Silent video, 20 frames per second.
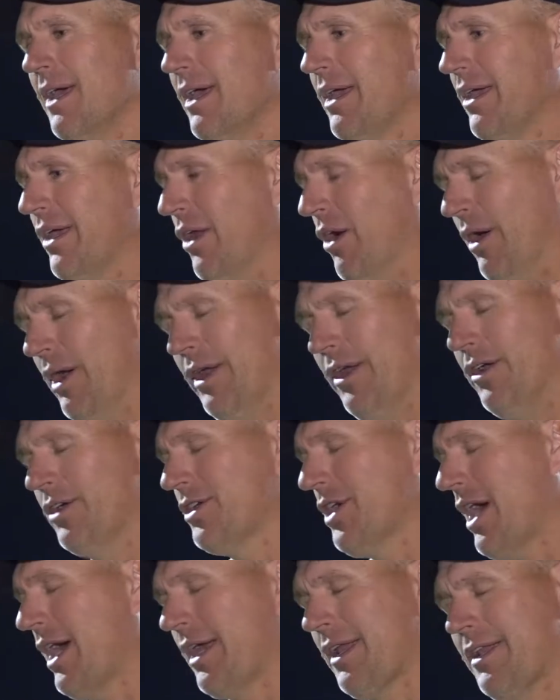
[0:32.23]
you're
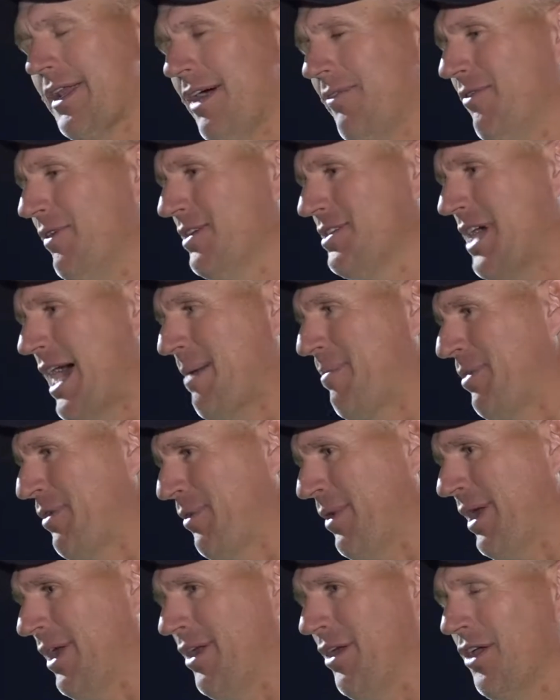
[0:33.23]
talking definitely top
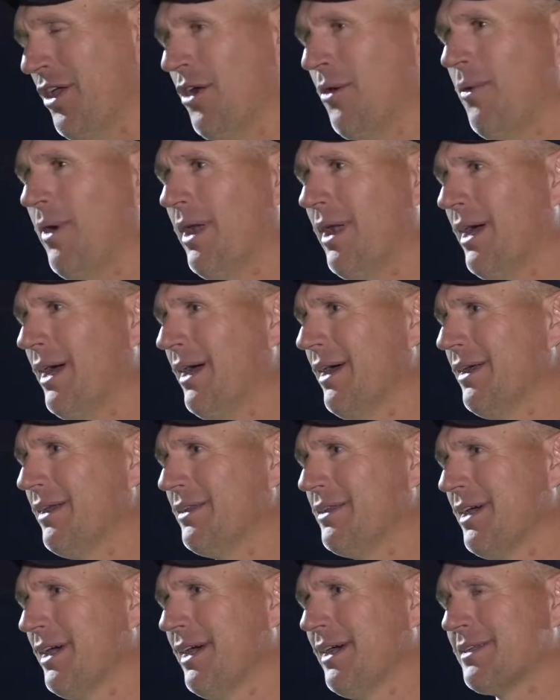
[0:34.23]
three. You know, you don't want
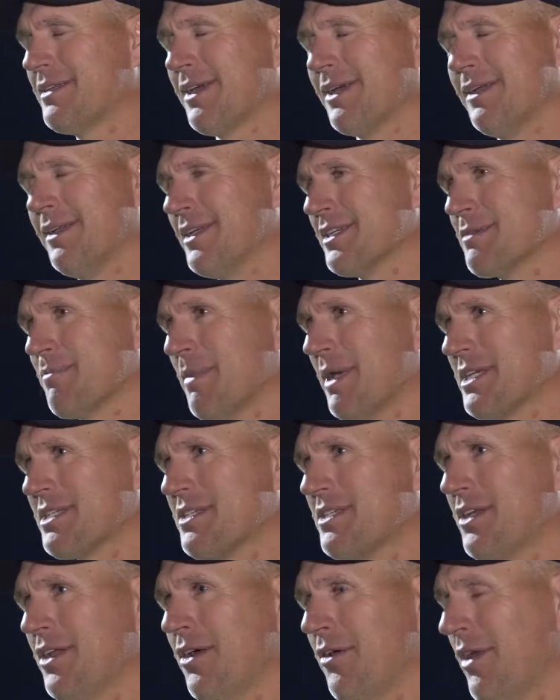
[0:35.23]
to
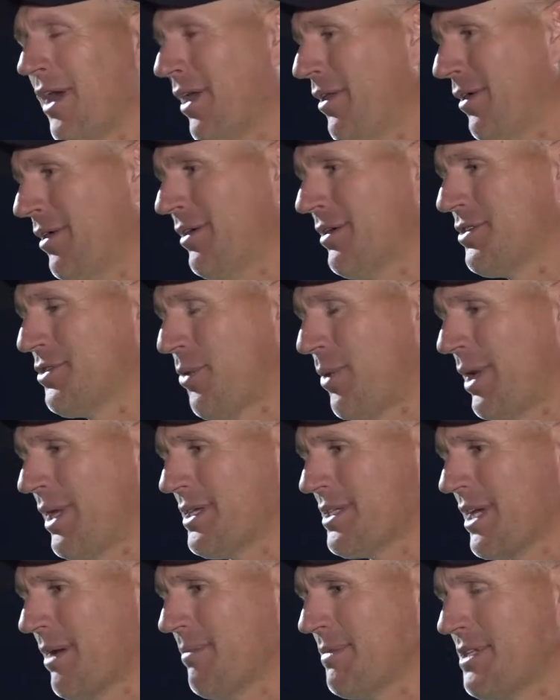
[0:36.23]
dismiss, the other
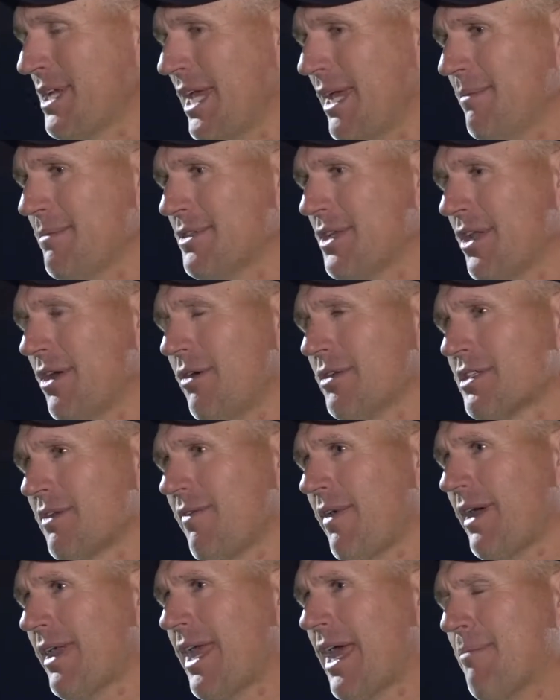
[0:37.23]
20-some teams, and
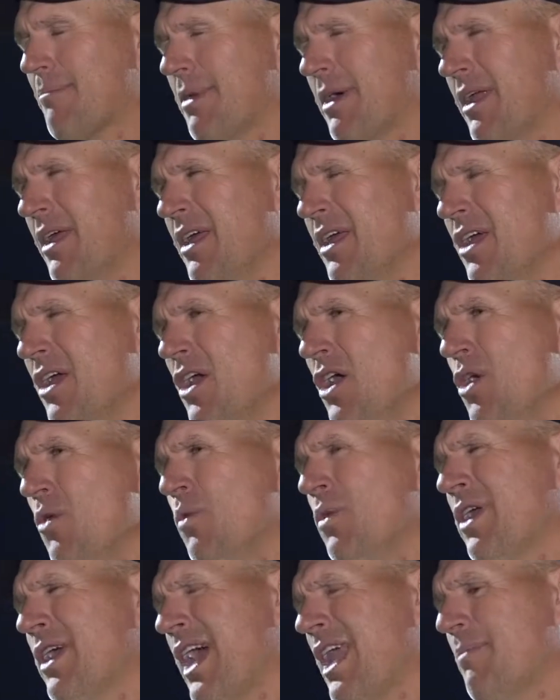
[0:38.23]
stuff like that. But
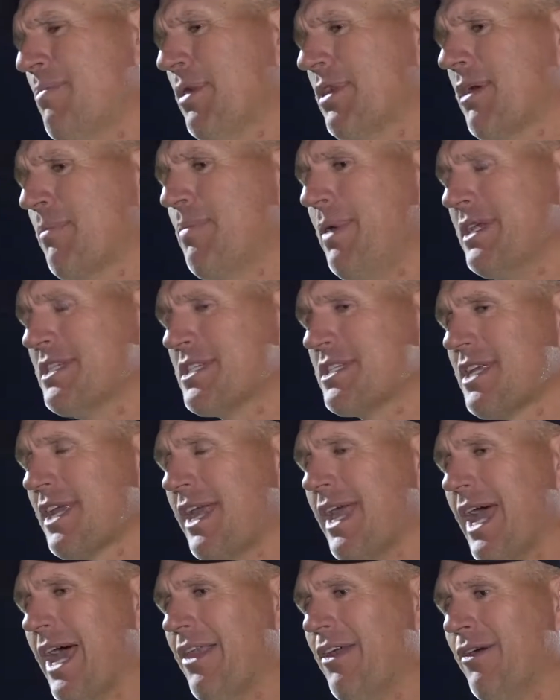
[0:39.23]
when you kind of put the pieces
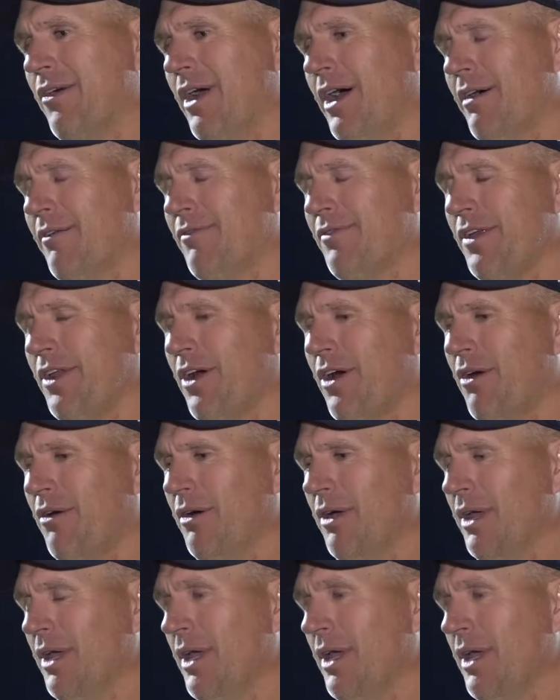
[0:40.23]
together of, being a